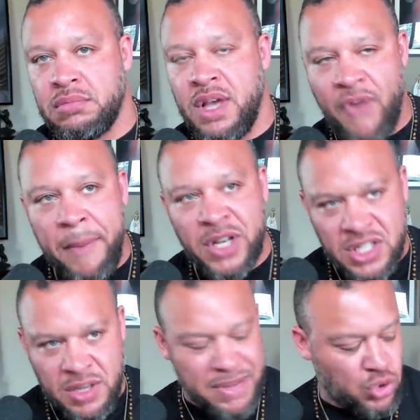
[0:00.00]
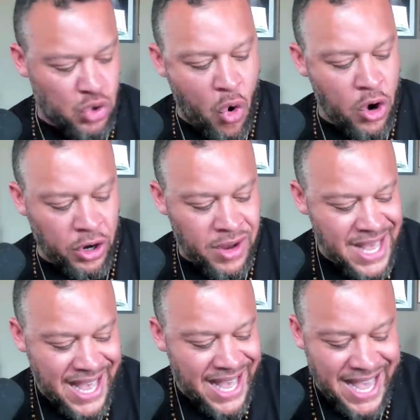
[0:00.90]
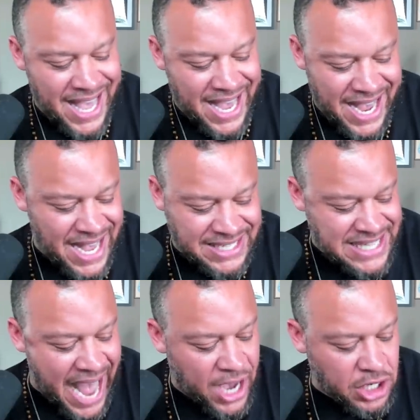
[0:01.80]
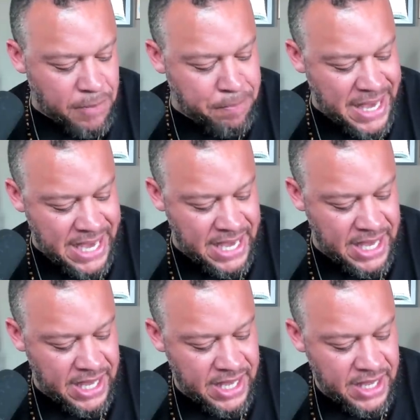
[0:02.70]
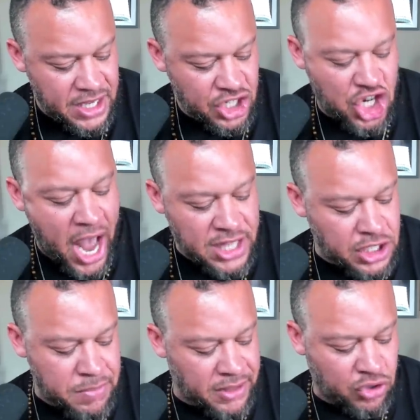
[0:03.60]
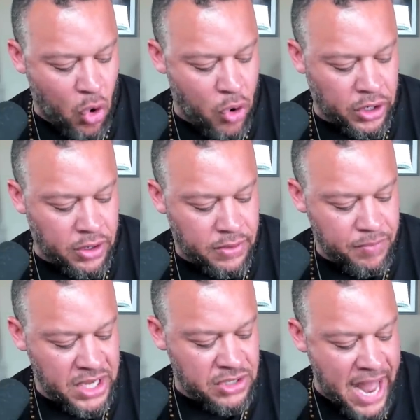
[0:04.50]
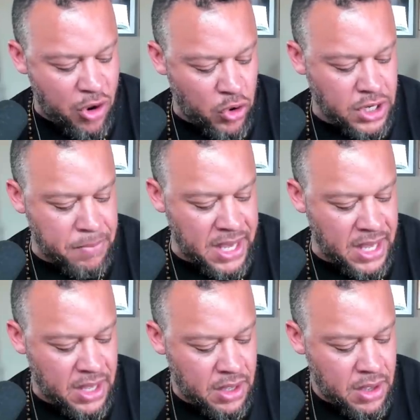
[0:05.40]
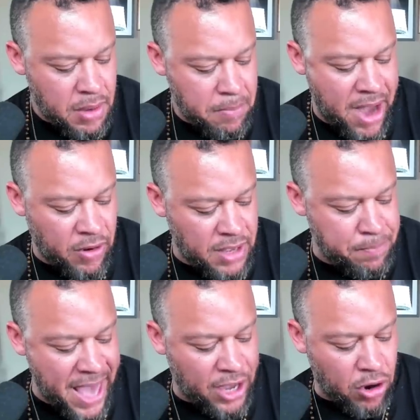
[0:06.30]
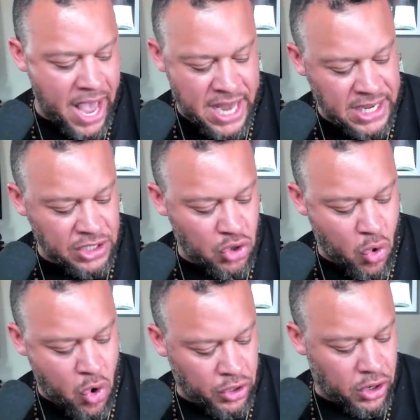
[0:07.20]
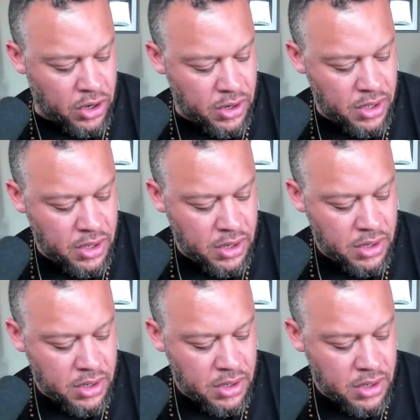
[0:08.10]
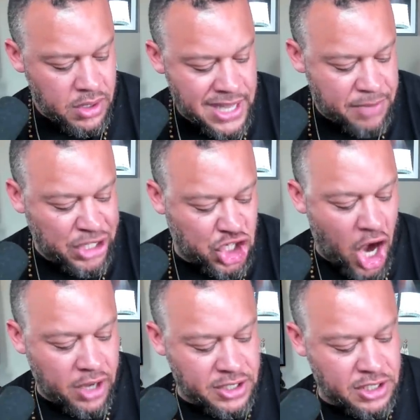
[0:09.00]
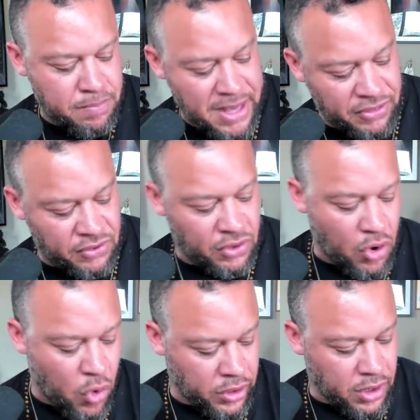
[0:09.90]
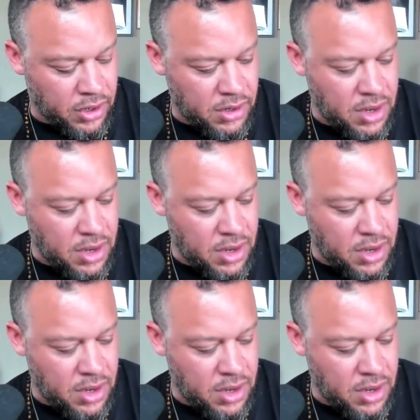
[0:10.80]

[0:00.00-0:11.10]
if I'm going to submit to an order, it's not going to be John Smith's order. It's not going to be Mary Baker Eddy's order. It's not going to be Chuck Smith's order,